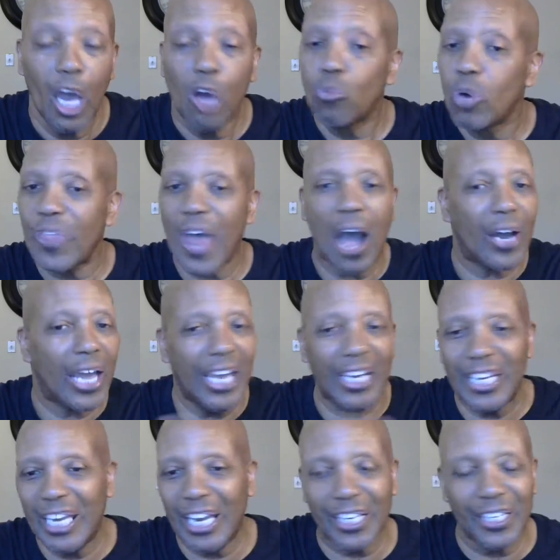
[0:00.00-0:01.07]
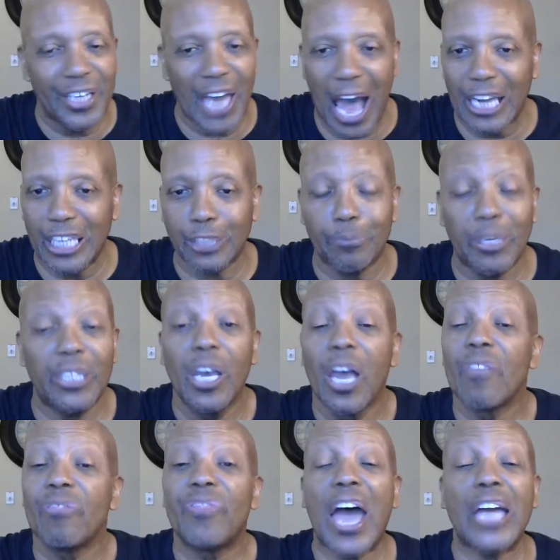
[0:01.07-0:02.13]
Without any acknowledgement
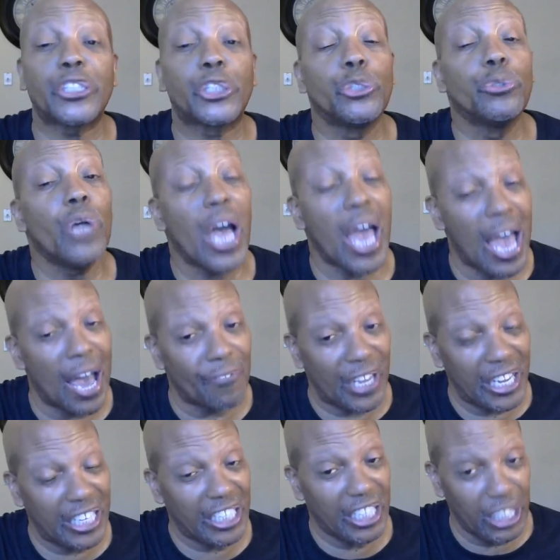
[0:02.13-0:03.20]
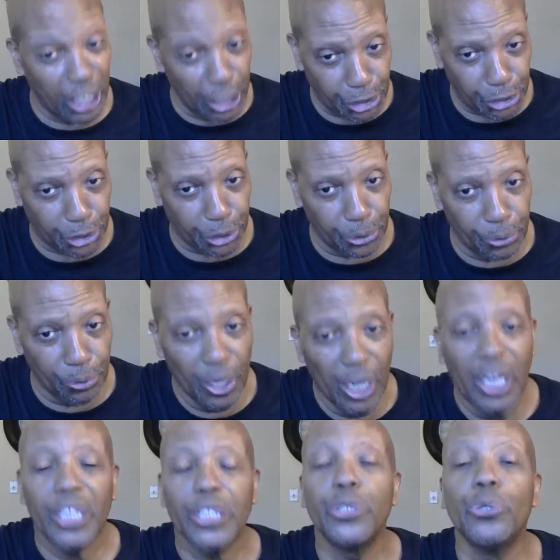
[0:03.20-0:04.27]
that you have a issue,
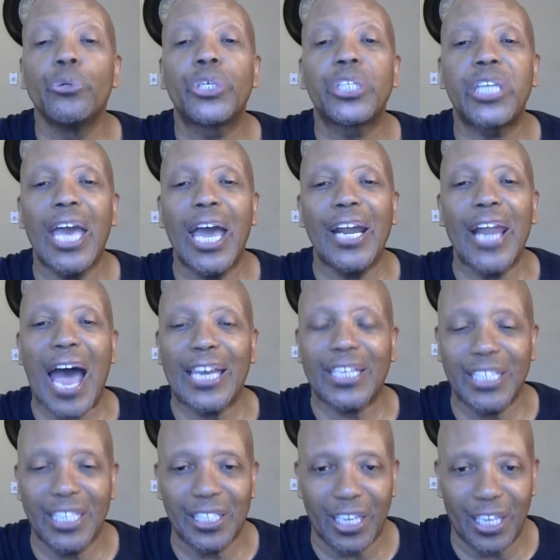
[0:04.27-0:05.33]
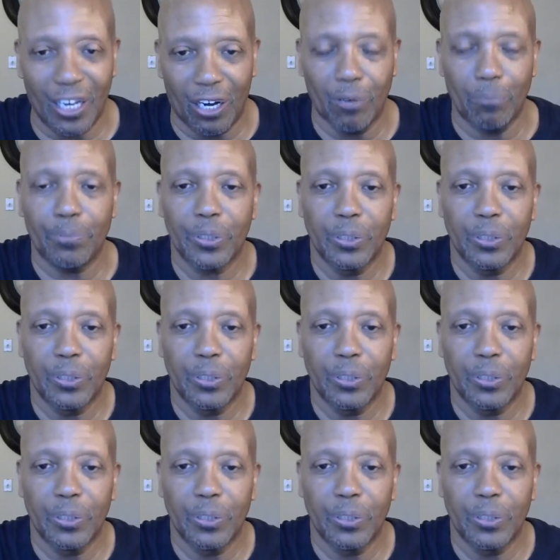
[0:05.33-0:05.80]
you cannot get help.